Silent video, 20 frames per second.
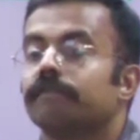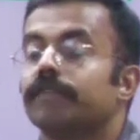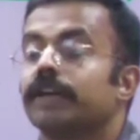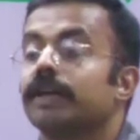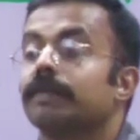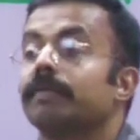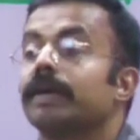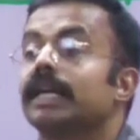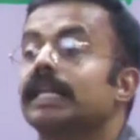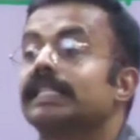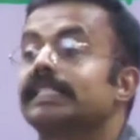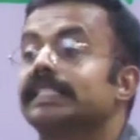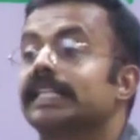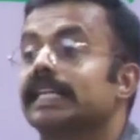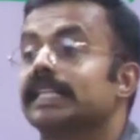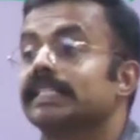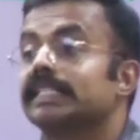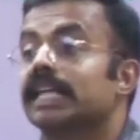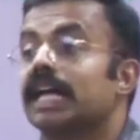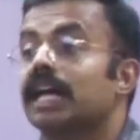Female
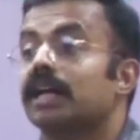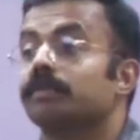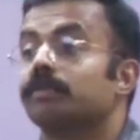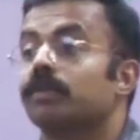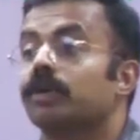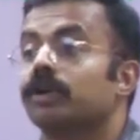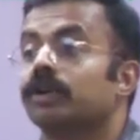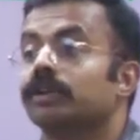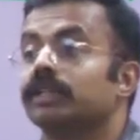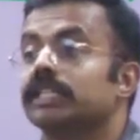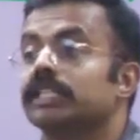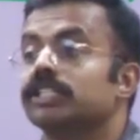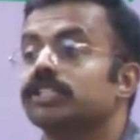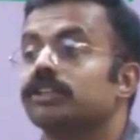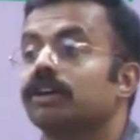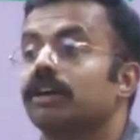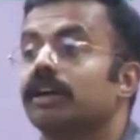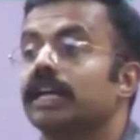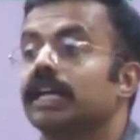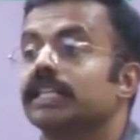sex hormone is
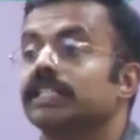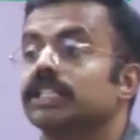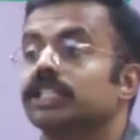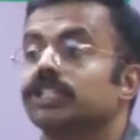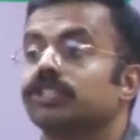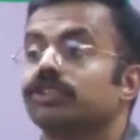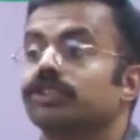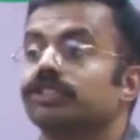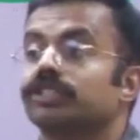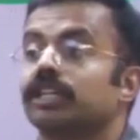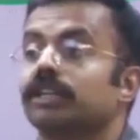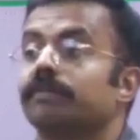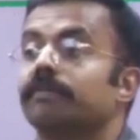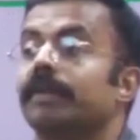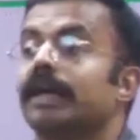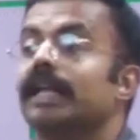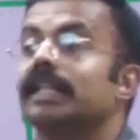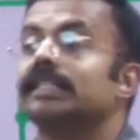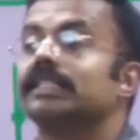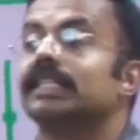called as estrogen.
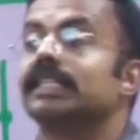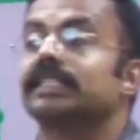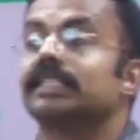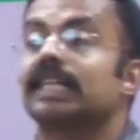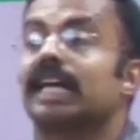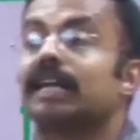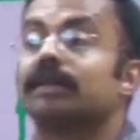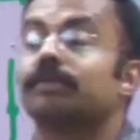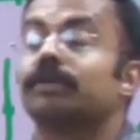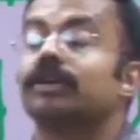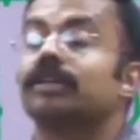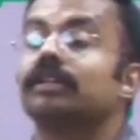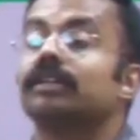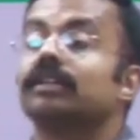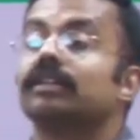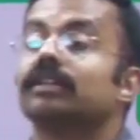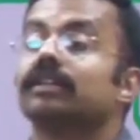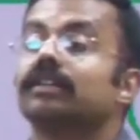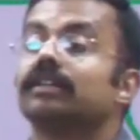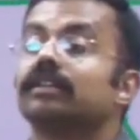Male sex hormone,